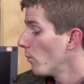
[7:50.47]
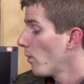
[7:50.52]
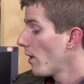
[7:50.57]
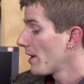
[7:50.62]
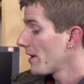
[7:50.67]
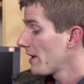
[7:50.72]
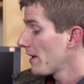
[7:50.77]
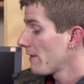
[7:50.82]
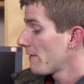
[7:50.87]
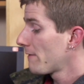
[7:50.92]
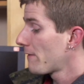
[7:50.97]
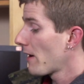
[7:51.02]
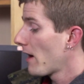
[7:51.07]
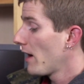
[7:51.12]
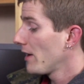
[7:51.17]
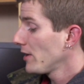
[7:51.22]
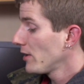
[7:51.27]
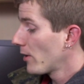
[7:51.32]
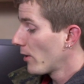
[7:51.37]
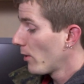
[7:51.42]
What if,
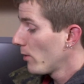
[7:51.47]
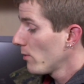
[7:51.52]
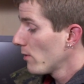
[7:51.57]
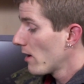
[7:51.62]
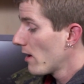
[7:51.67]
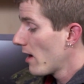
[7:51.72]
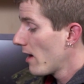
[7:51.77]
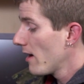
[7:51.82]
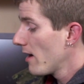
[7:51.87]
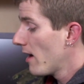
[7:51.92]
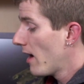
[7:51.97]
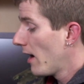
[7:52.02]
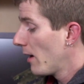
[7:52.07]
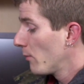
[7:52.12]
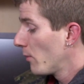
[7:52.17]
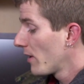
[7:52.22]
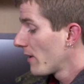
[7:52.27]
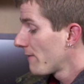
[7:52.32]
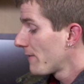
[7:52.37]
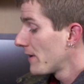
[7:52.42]

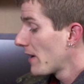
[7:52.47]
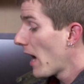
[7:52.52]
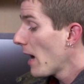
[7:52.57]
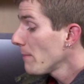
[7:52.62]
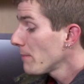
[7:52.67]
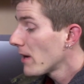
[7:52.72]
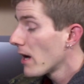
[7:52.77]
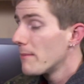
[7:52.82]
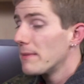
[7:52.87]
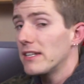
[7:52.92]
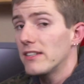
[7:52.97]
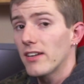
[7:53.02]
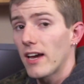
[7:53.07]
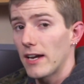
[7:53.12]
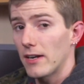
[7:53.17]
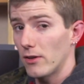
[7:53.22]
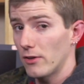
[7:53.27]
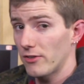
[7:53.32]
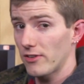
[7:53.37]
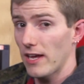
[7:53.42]
what if an upcoming
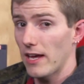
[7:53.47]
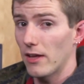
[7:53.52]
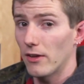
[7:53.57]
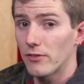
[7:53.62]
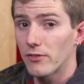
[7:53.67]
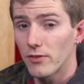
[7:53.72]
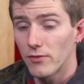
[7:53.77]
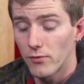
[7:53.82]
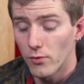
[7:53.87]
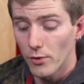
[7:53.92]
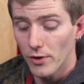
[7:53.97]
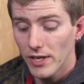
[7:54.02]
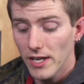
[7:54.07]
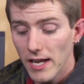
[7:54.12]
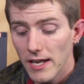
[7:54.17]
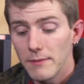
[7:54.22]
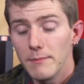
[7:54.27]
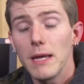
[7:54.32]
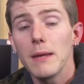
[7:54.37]
title scales to 4K?